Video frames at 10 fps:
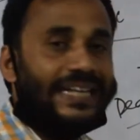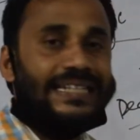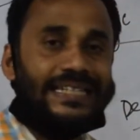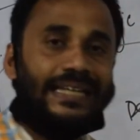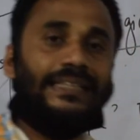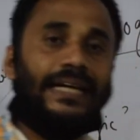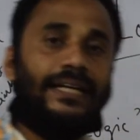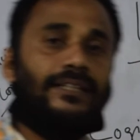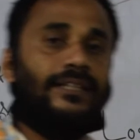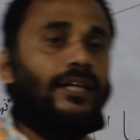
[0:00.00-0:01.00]
say
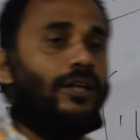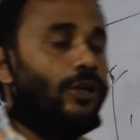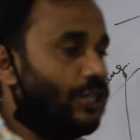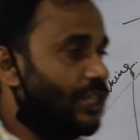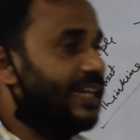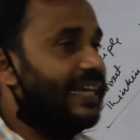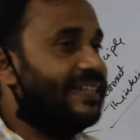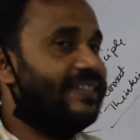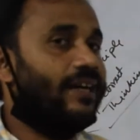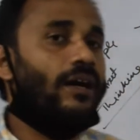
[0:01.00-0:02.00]
that logic
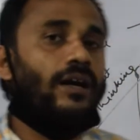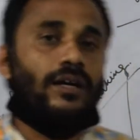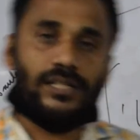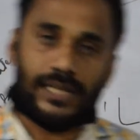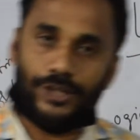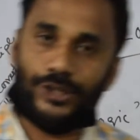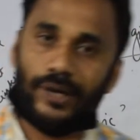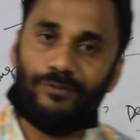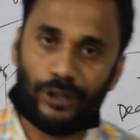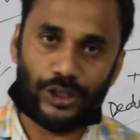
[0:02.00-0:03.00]
is the science
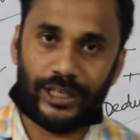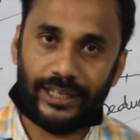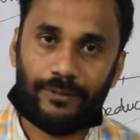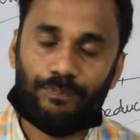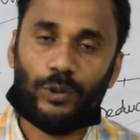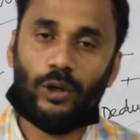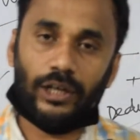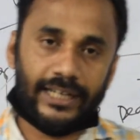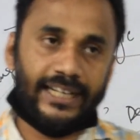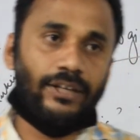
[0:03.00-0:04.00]
of reasoning.
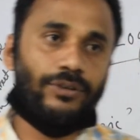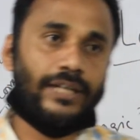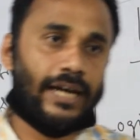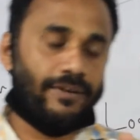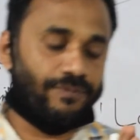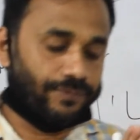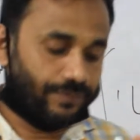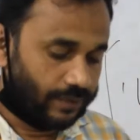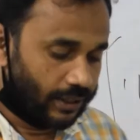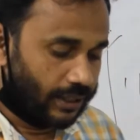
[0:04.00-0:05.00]
Already we
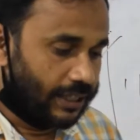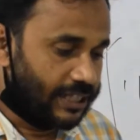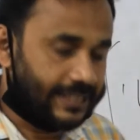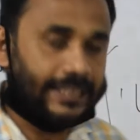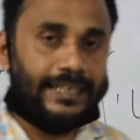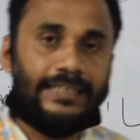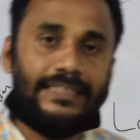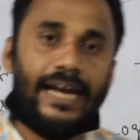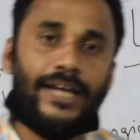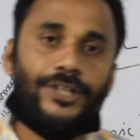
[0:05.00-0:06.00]
have studied
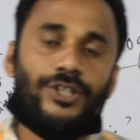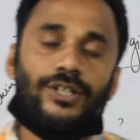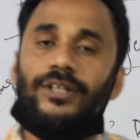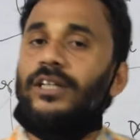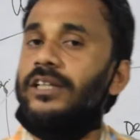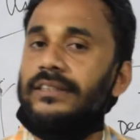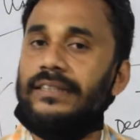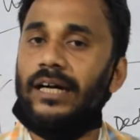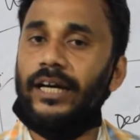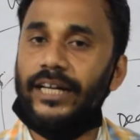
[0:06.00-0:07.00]
that
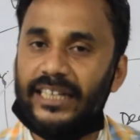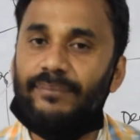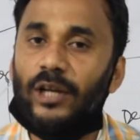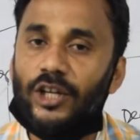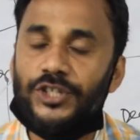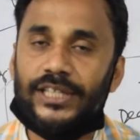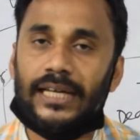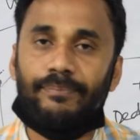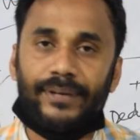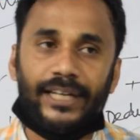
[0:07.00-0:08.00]
the
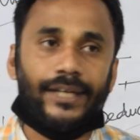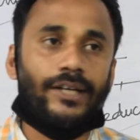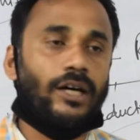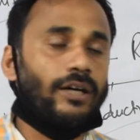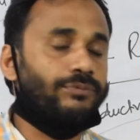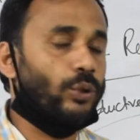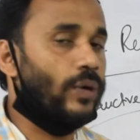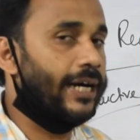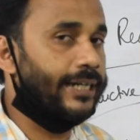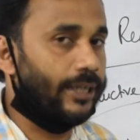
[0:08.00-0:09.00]
etymological meaning of the
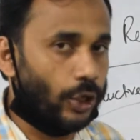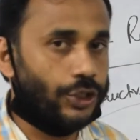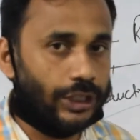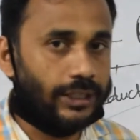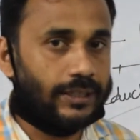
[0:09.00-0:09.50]
word logic,